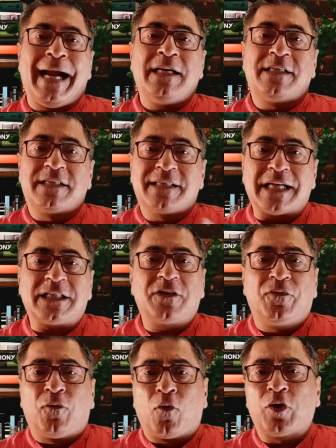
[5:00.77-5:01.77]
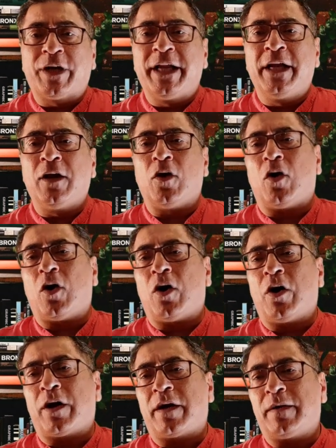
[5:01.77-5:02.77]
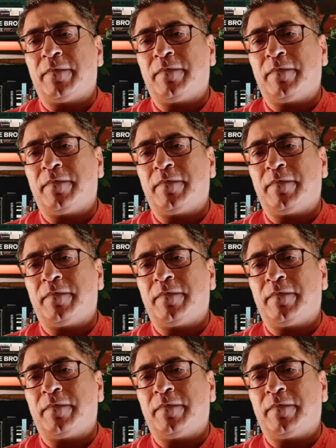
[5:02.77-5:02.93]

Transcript: and such voting or